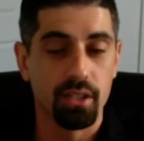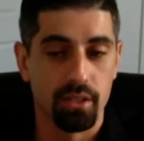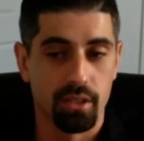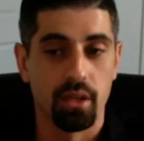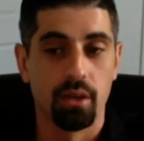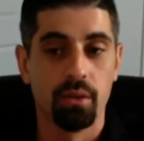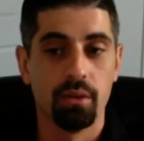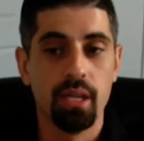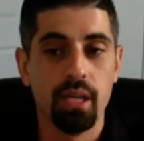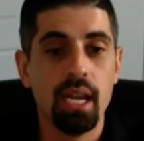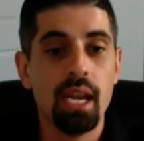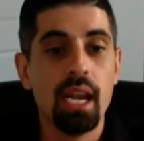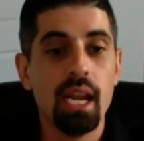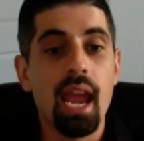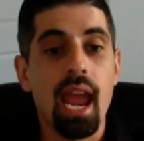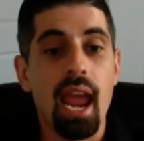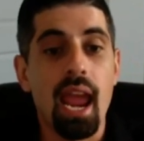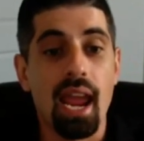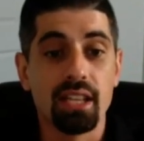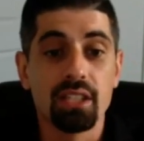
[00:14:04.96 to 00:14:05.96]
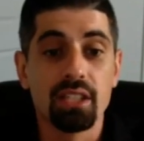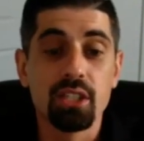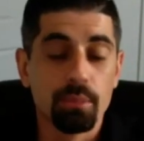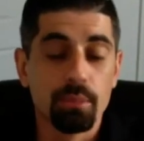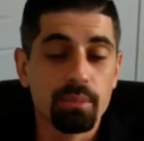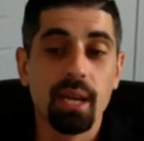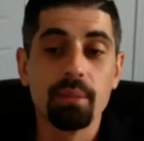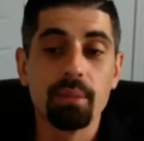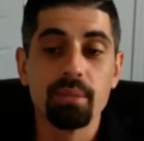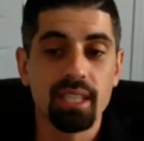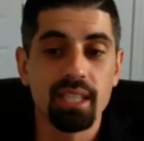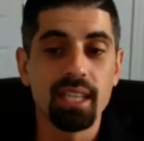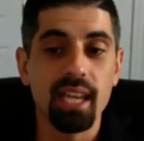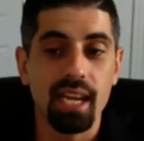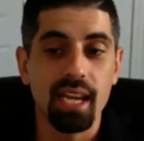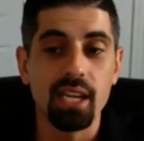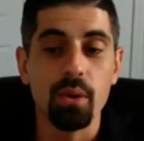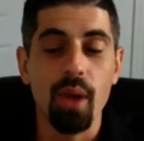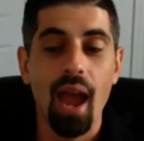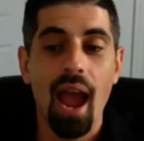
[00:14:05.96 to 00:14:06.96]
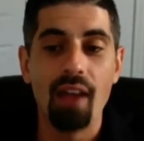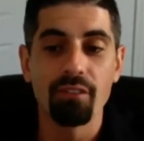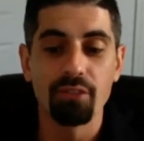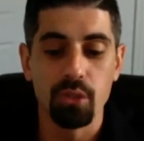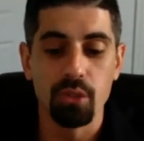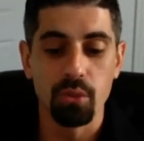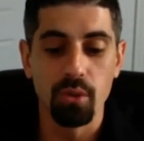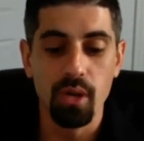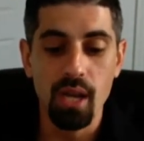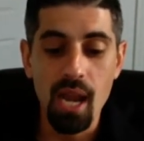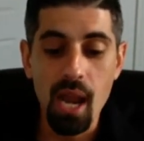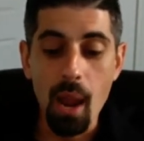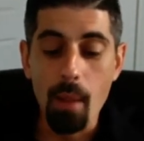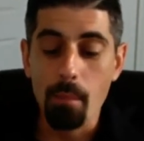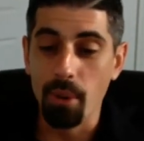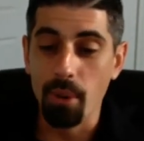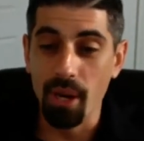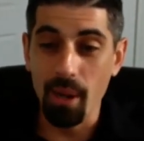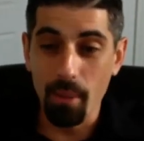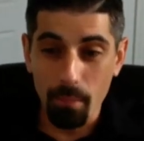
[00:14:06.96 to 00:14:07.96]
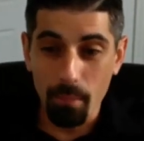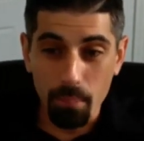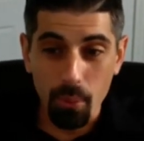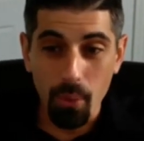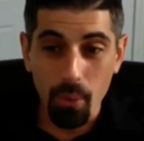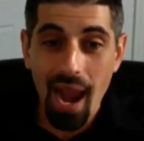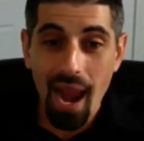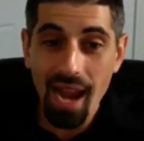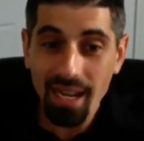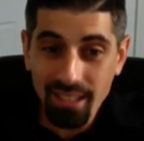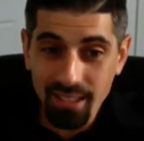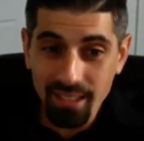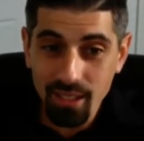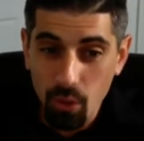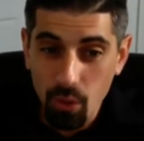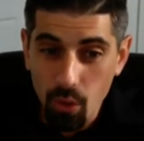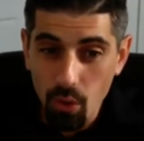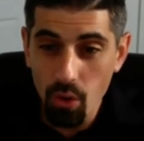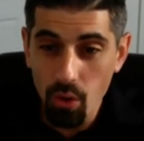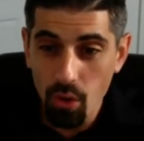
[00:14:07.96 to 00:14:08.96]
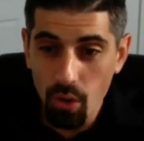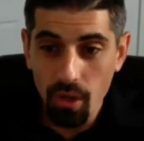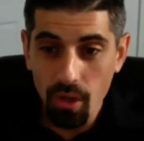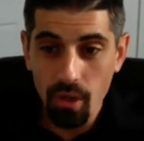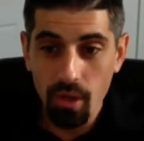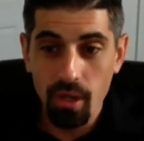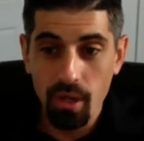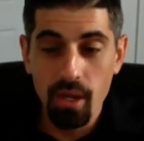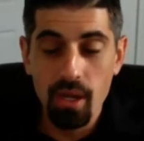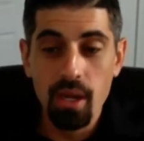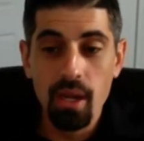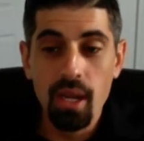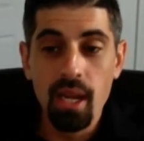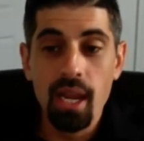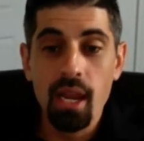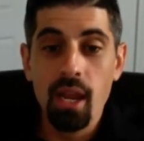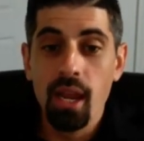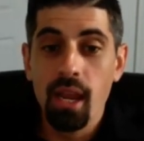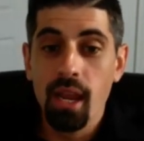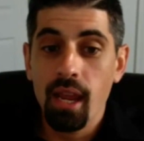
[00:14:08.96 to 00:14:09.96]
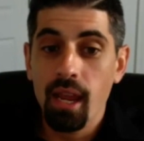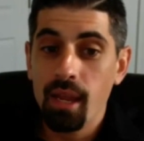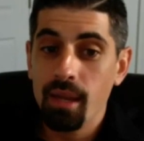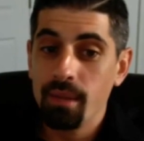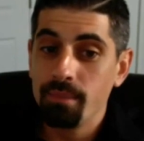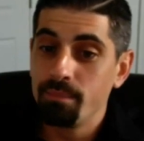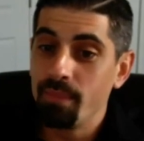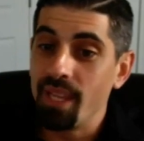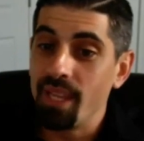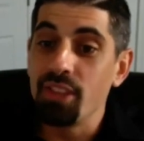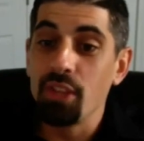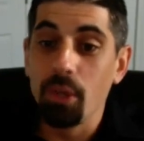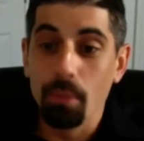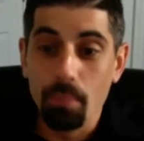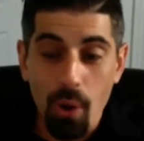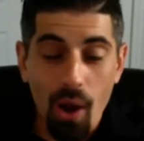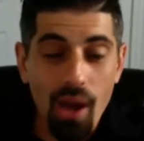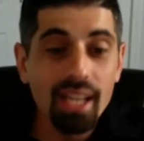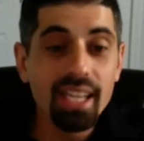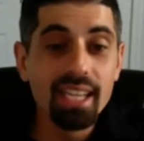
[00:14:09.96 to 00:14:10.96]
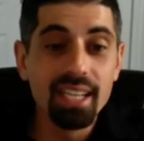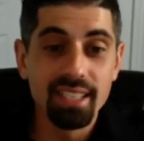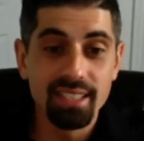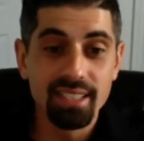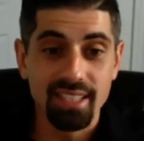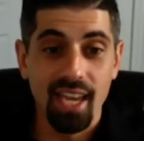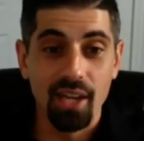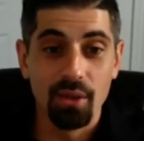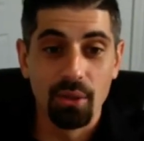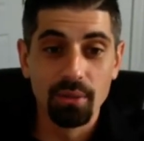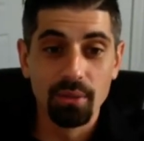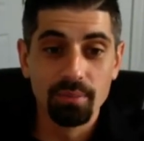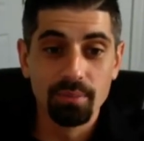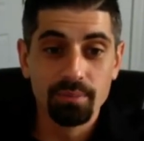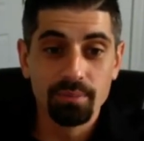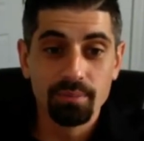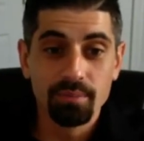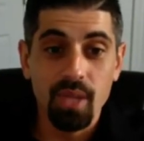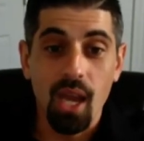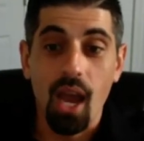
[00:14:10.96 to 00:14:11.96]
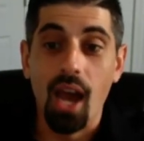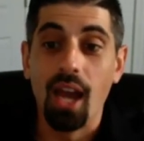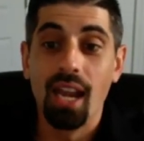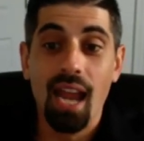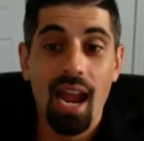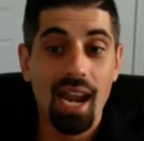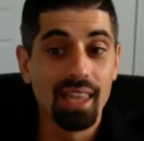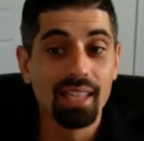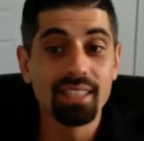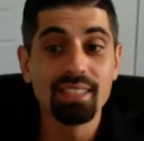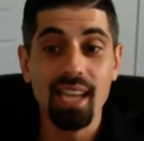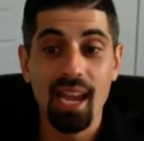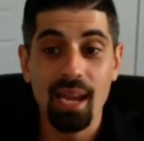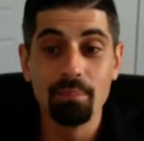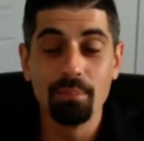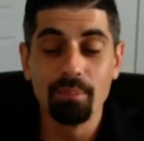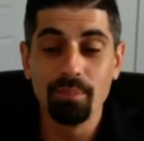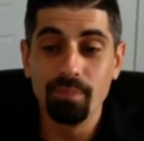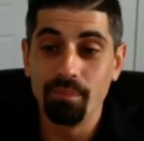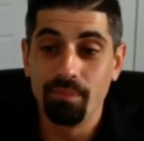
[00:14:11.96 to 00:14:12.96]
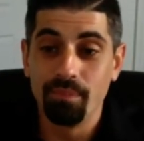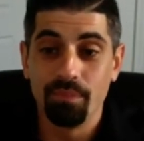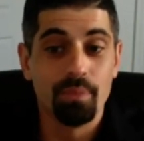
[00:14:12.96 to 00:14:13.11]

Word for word: you know, and sometimes it, it, you have to. But practical, they're probably going to settle. A lot of the time,